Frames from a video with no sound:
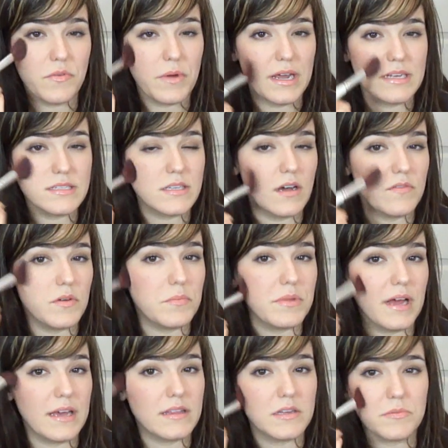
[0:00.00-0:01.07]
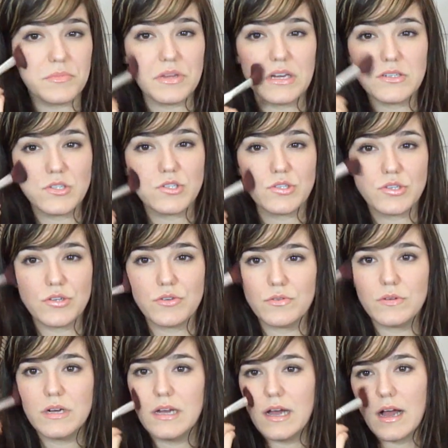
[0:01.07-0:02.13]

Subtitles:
ways of applying their blush too.